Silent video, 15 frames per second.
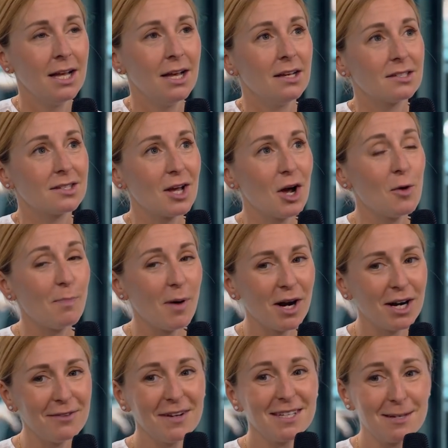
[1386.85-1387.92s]
So part
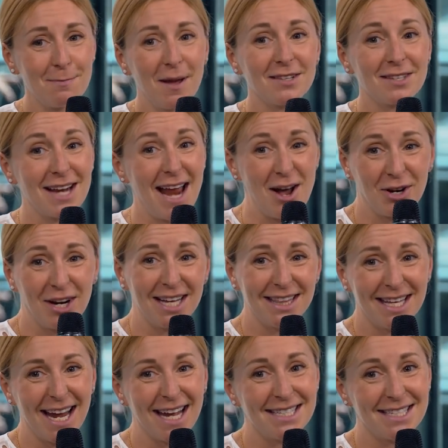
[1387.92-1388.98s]
of it depends on how great
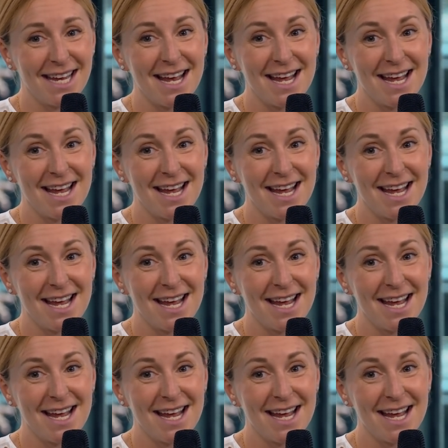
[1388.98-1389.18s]
the idea